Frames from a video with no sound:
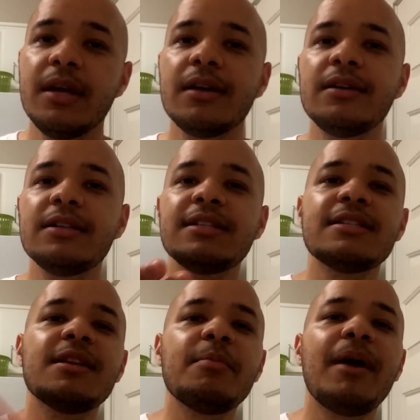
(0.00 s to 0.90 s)
You just
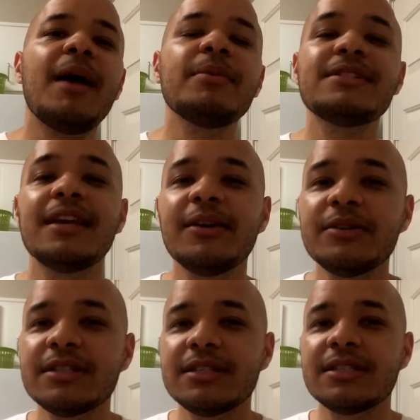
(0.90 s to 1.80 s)
listen. The Bible
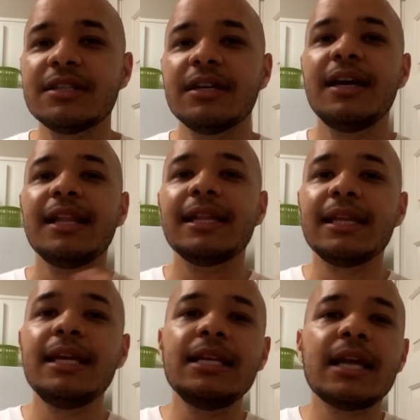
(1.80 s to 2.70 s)
tells us to
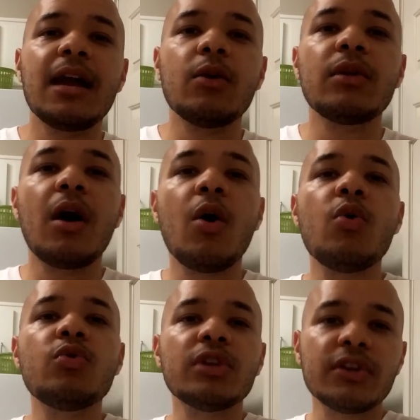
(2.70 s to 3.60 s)
lean not on our
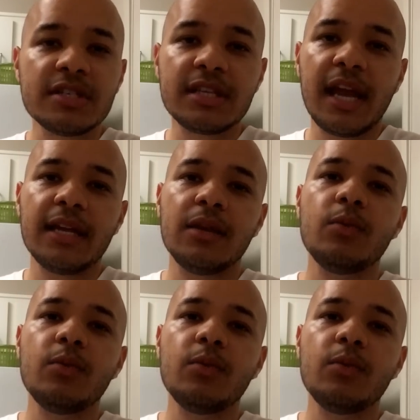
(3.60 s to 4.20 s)
own understanding.